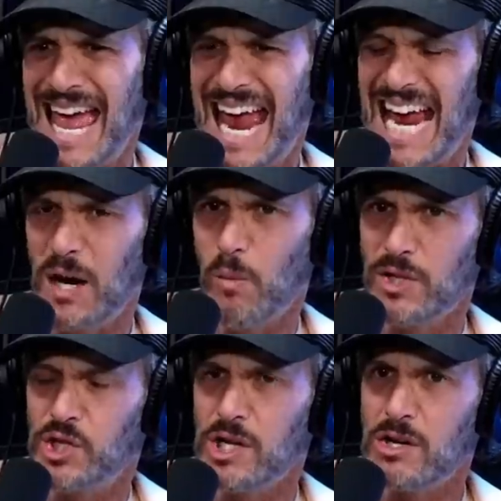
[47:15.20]
And when
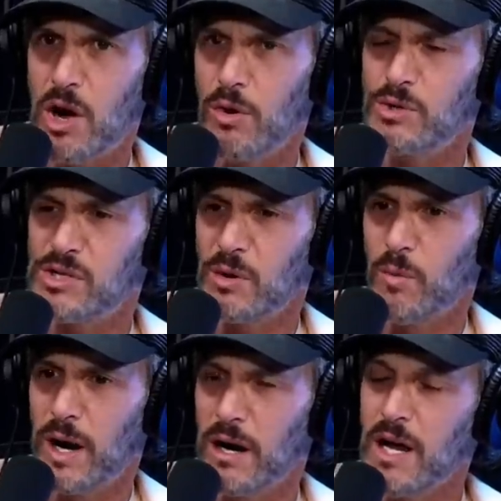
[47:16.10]
she goes
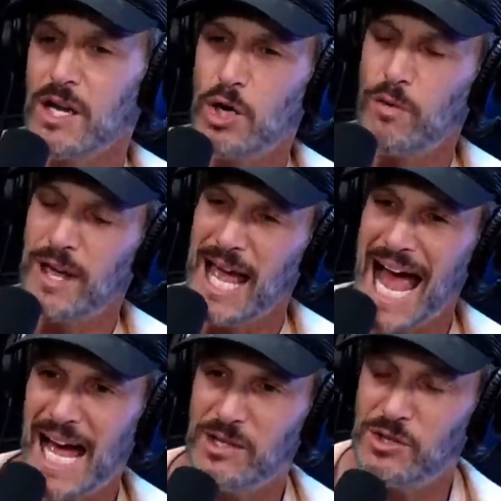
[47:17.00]
somewhere, yo, they
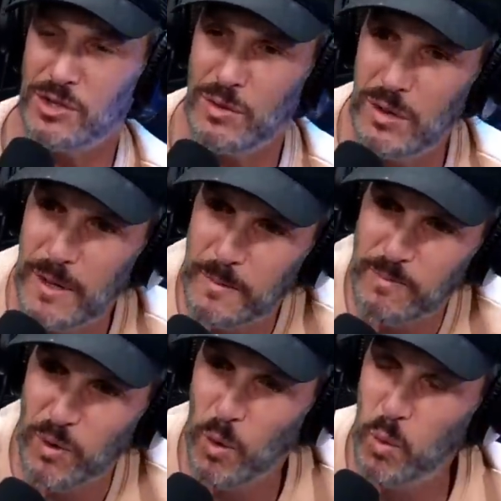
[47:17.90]
had to
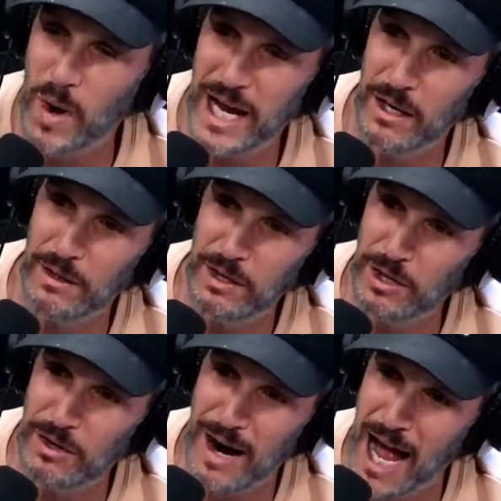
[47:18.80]
wheel
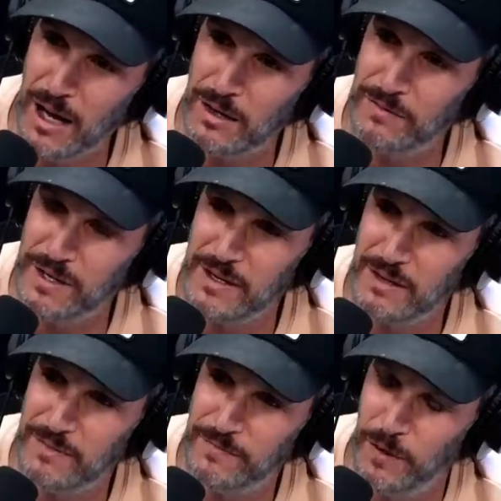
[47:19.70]
her out of the
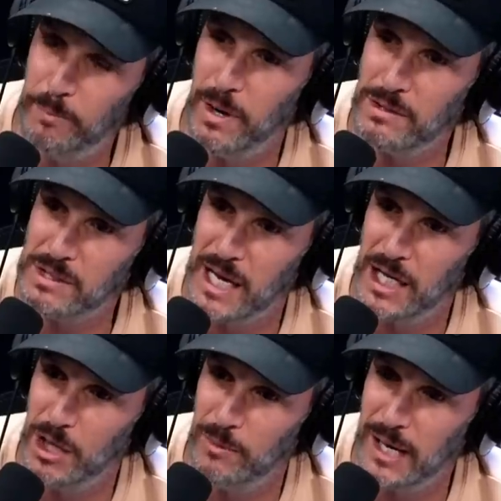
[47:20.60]
football
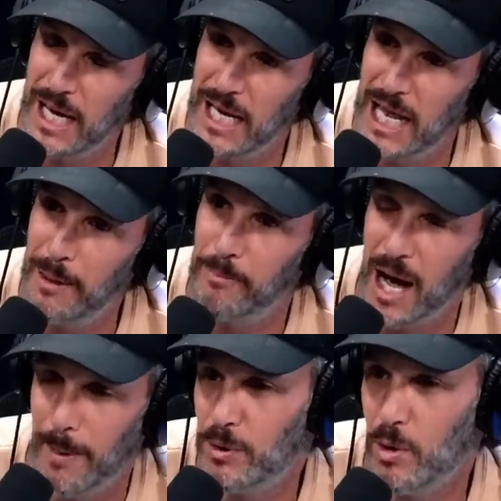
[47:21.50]
stadium in a
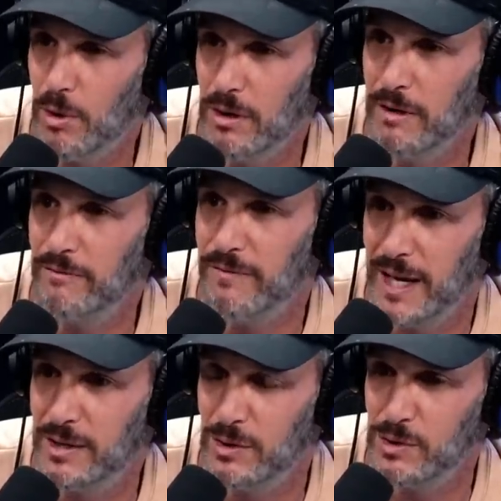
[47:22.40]
popcorn
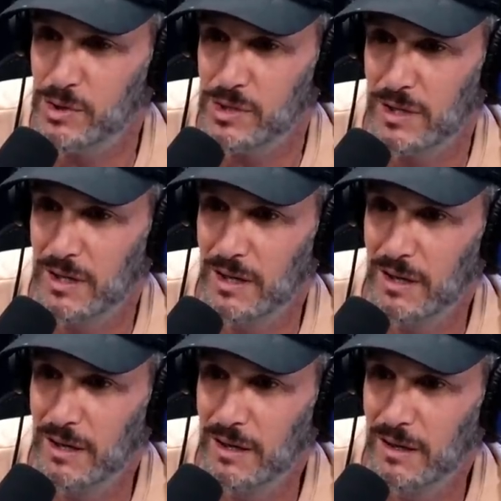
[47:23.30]
vendor's
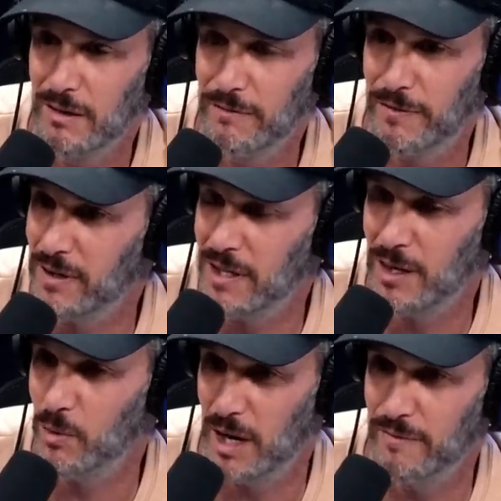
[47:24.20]
fucking
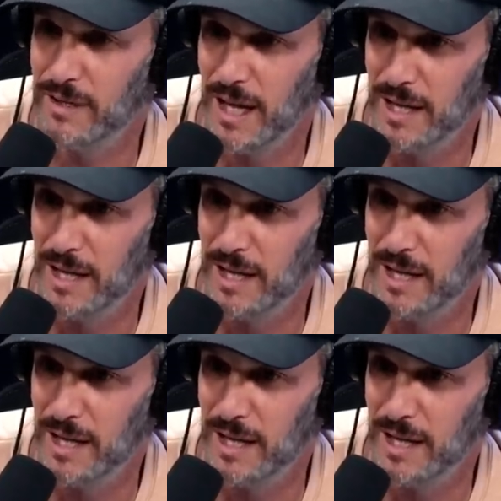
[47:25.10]
whatever that